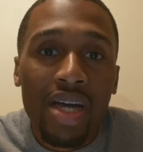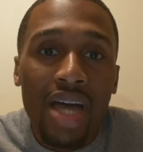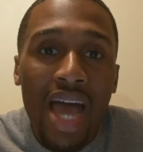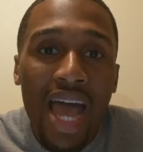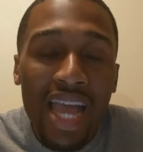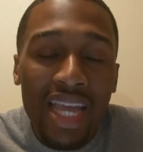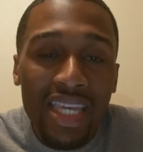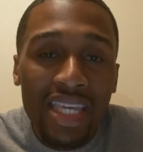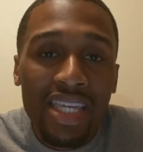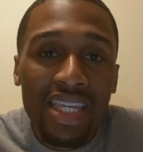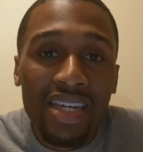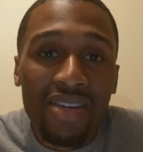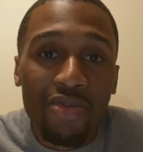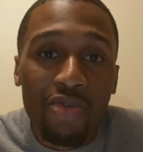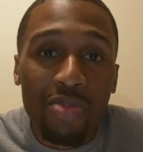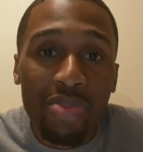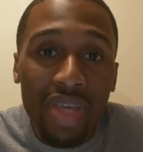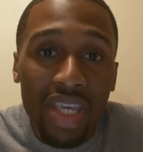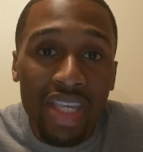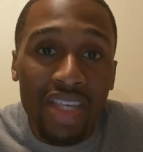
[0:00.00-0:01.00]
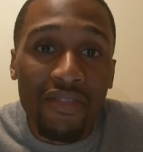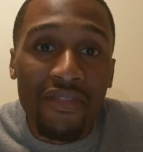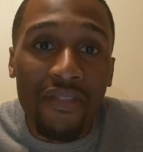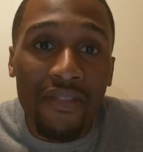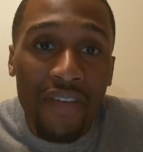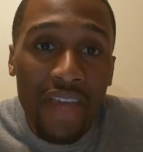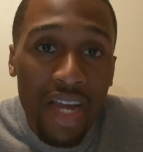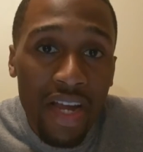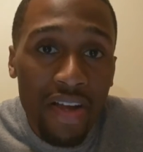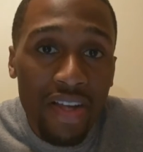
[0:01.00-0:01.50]
I can be
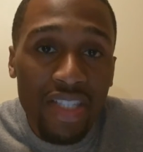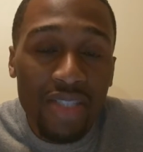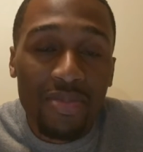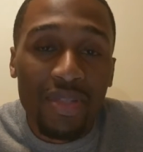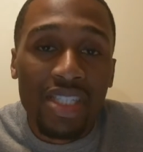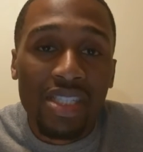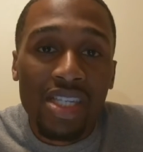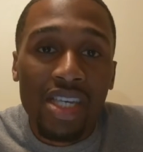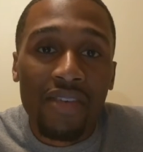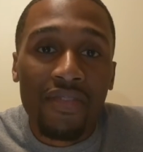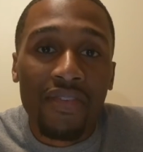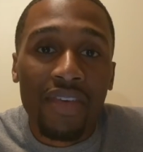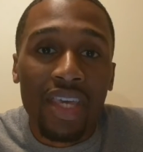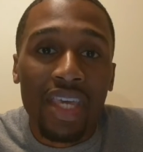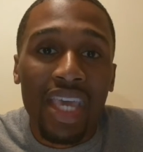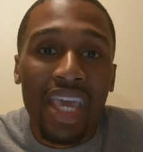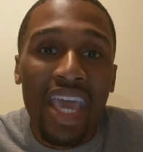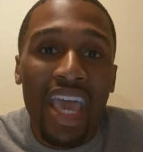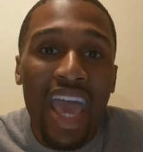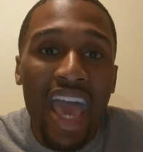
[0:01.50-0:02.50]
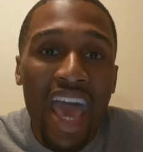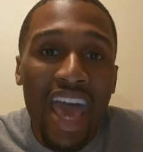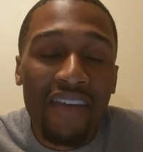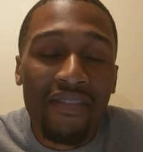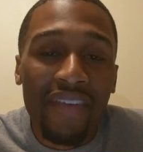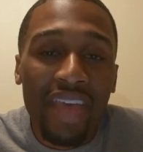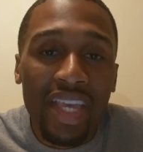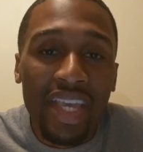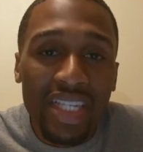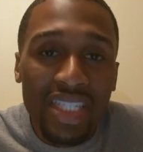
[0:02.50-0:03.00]
very specific and
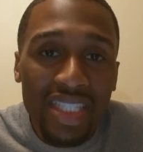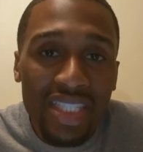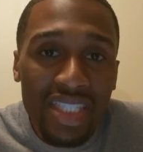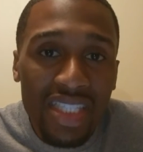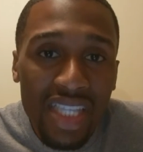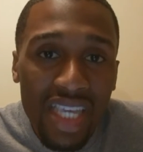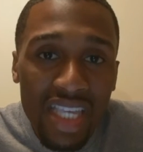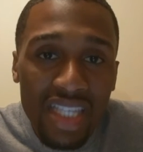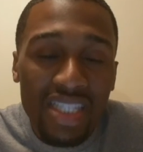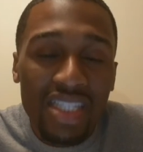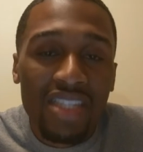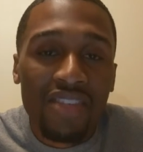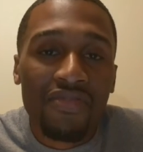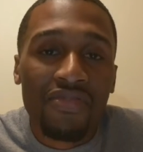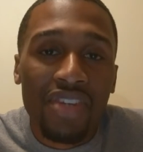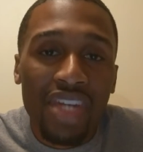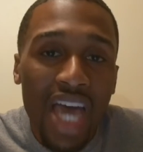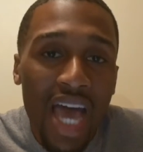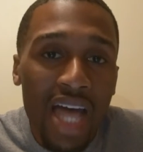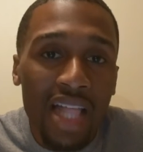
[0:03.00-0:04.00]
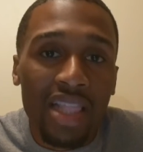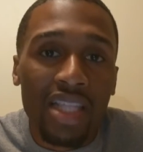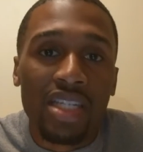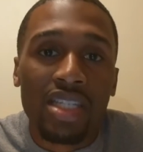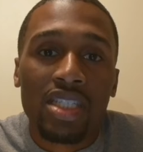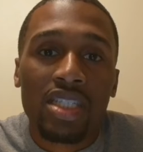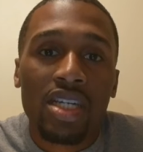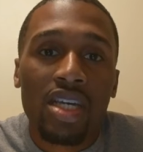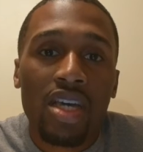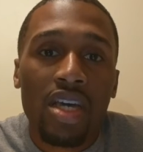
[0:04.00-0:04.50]
have extensive
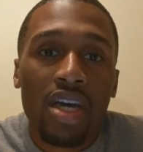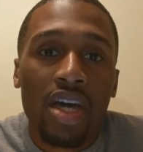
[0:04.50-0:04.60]
knowledge